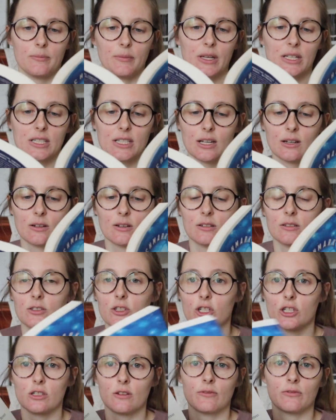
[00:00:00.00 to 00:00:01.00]
Based on
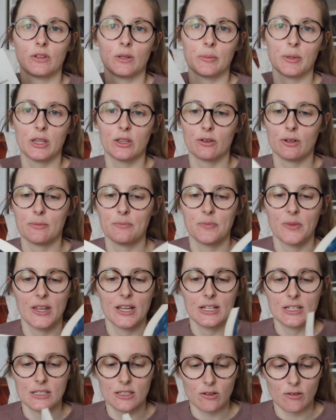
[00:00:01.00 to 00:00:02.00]
just flipping through.
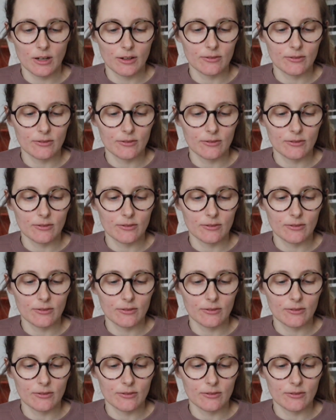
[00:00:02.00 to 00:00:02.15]
So